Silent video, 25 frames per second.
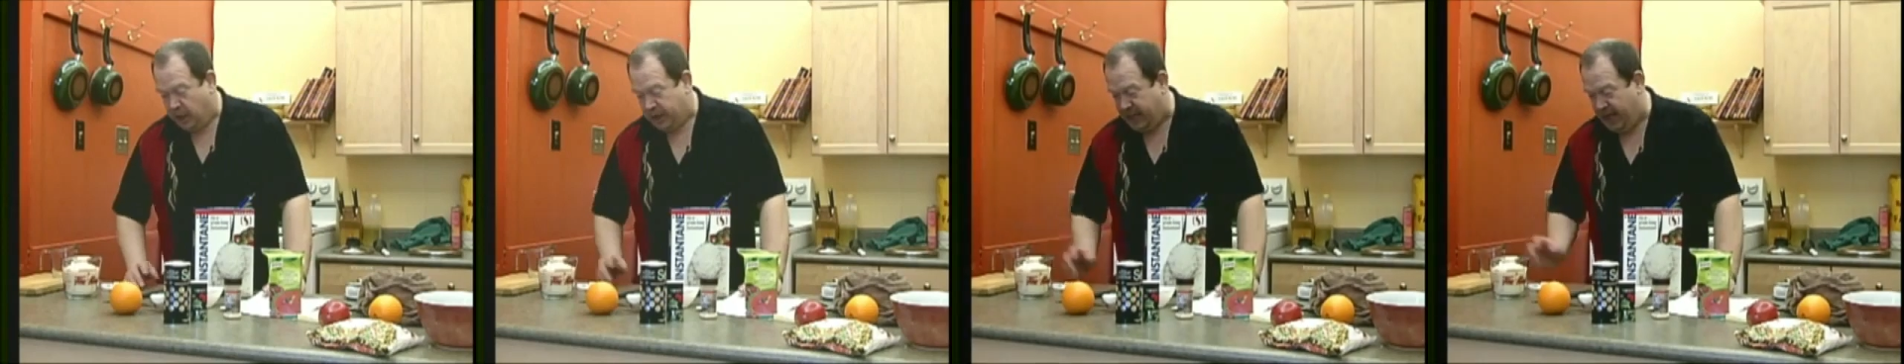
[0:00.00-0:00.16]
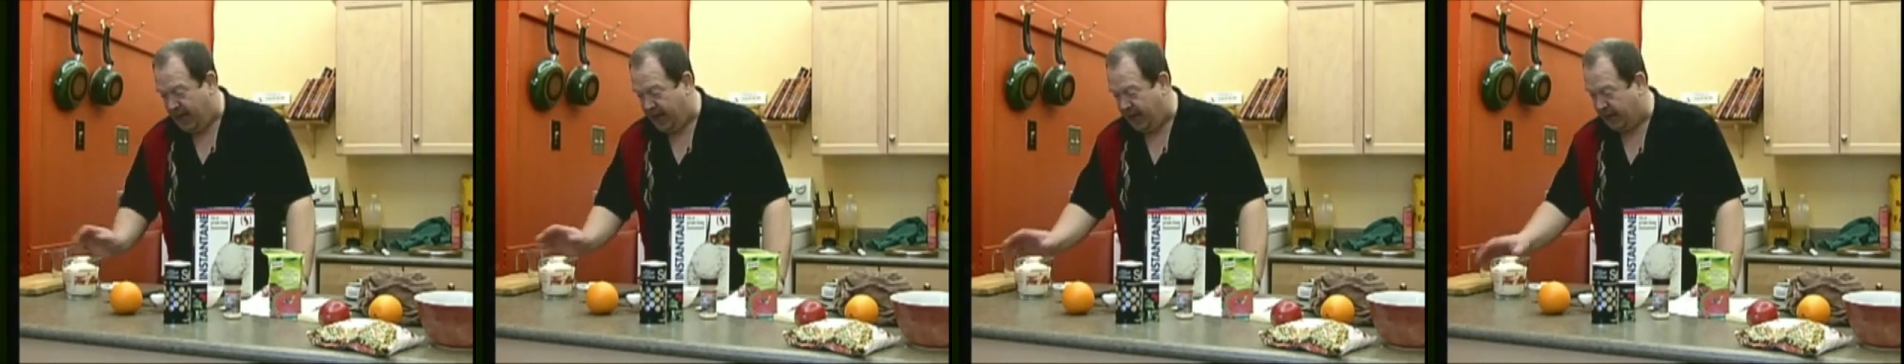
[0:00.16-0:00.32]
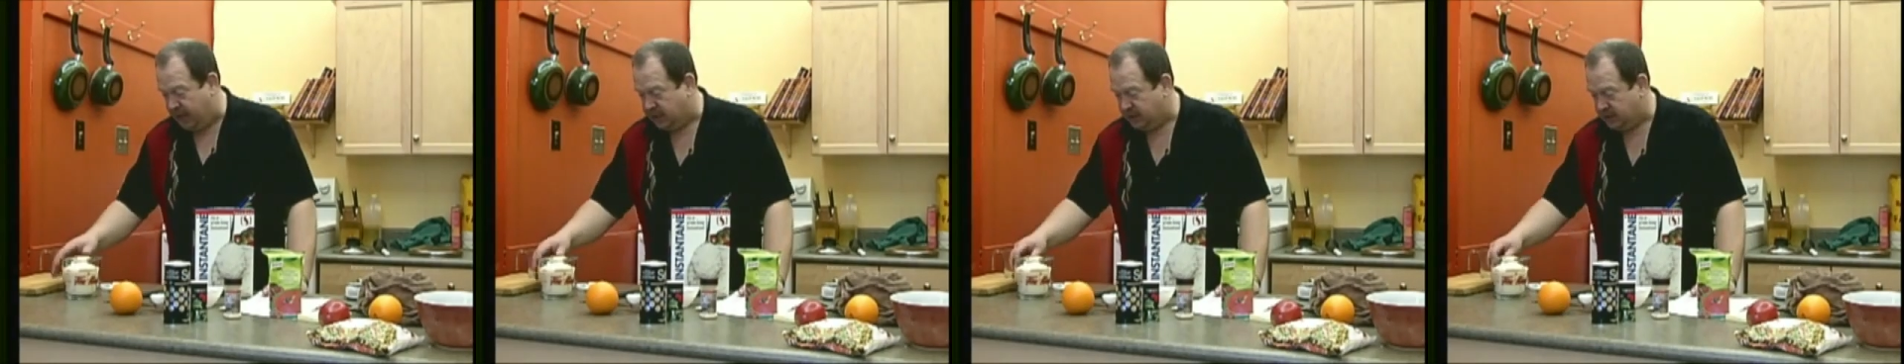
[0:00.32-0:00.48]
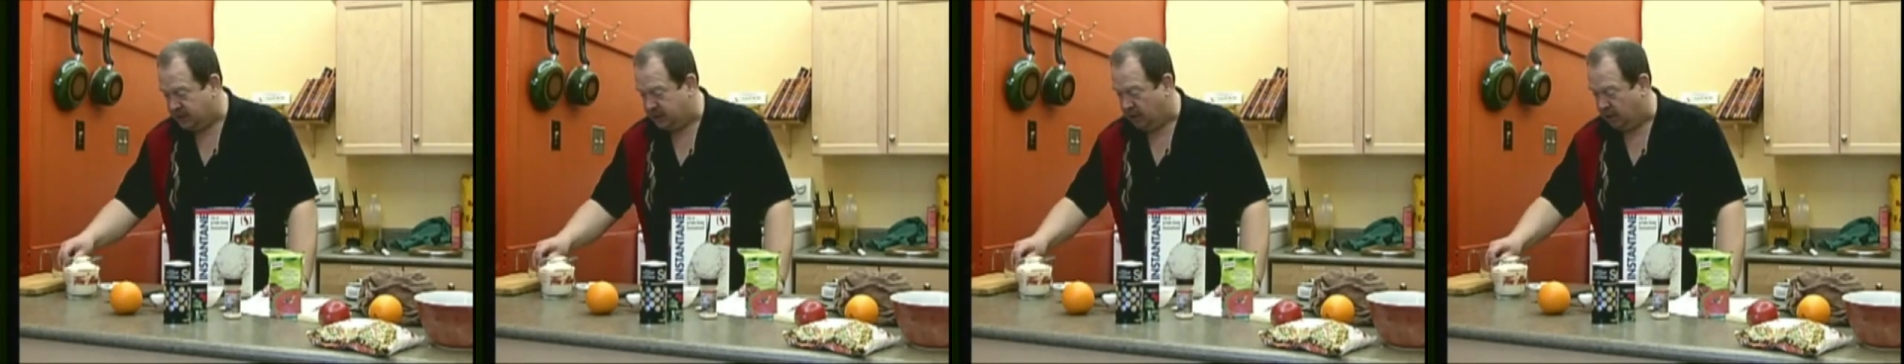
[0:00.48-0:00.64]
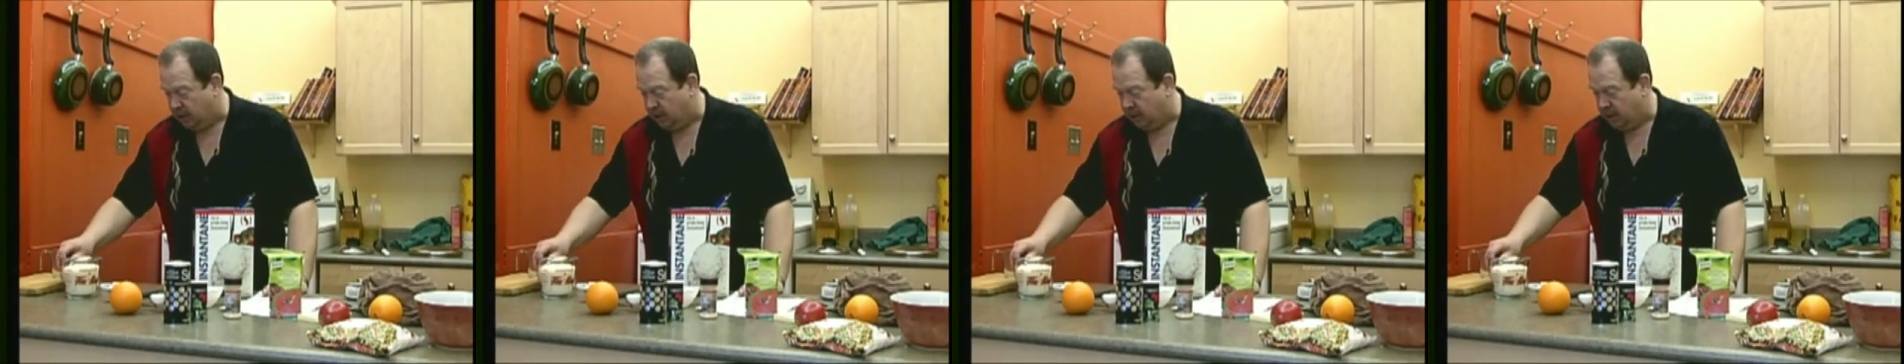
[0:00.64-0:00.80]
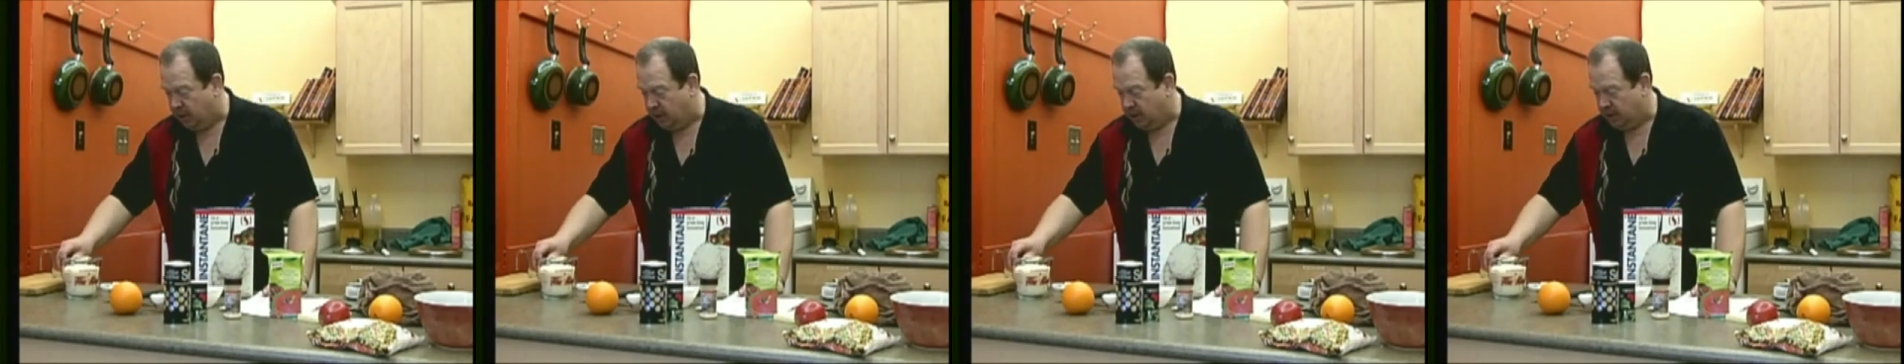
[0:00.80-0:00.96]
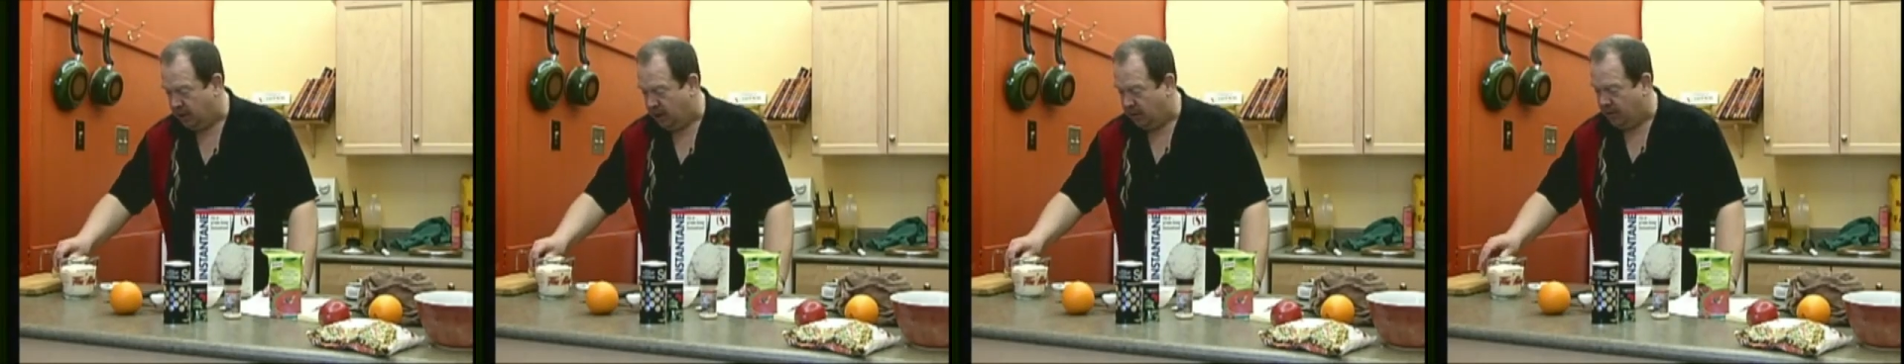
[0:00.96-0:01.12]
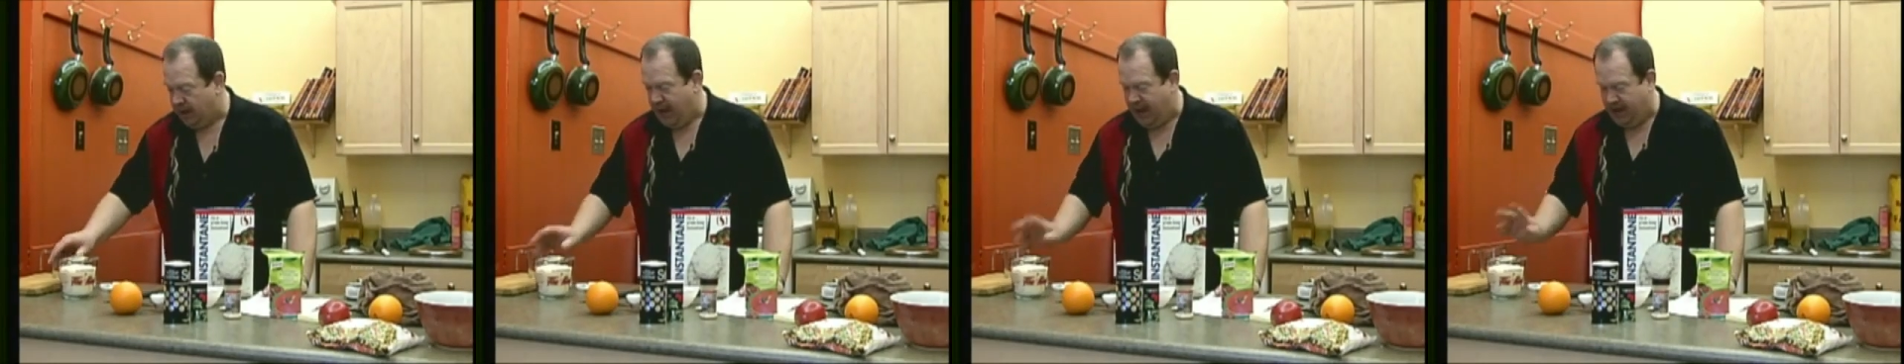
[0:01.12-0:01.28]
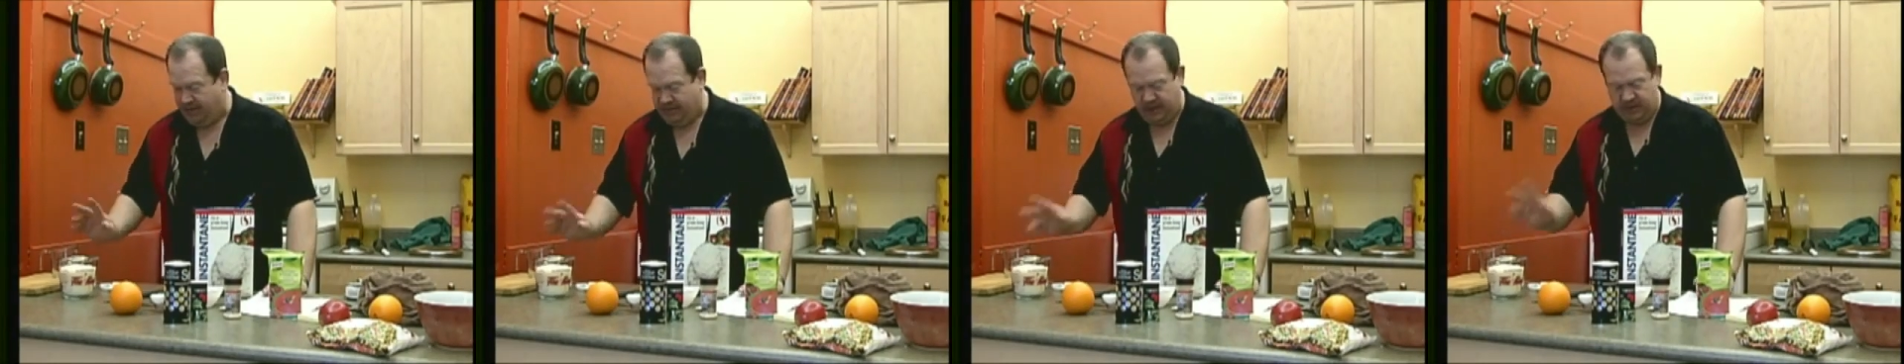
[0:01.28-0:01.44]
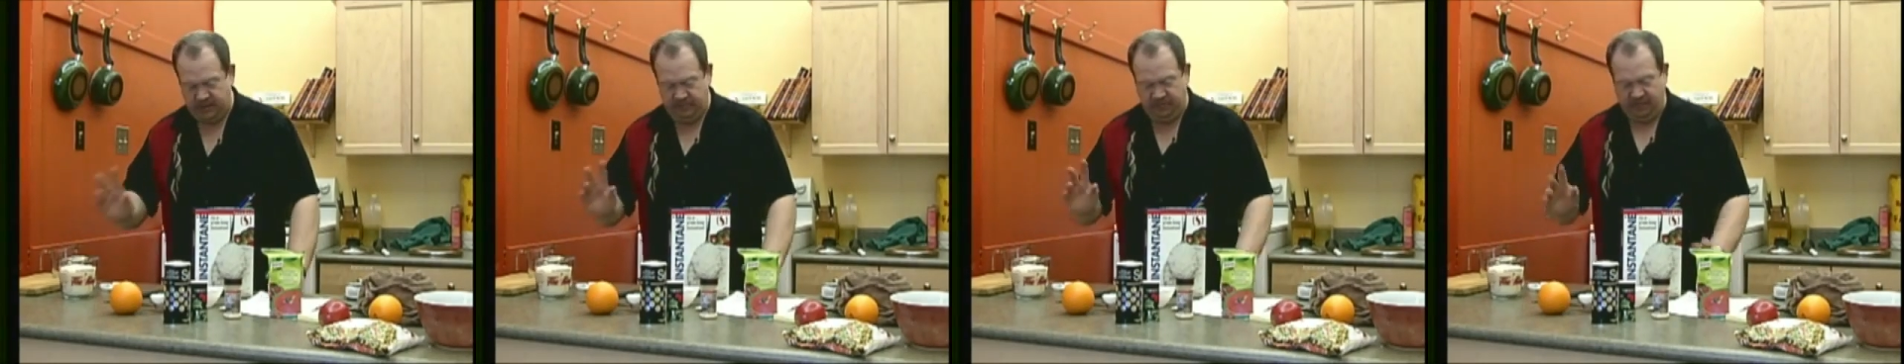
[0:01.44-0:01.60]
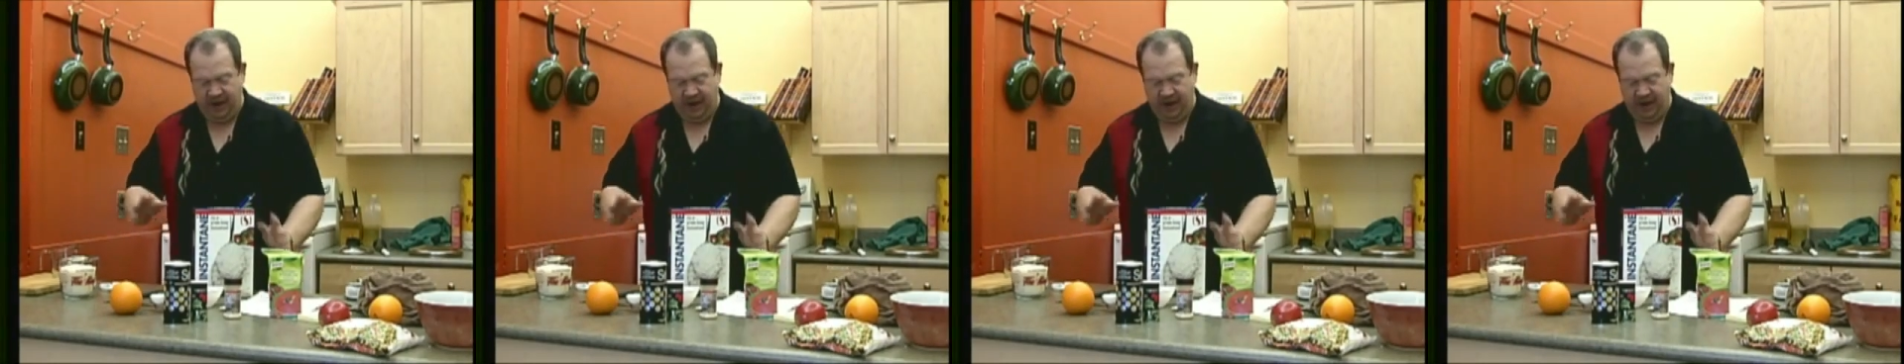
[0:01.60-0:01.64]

Okay, so there we have it,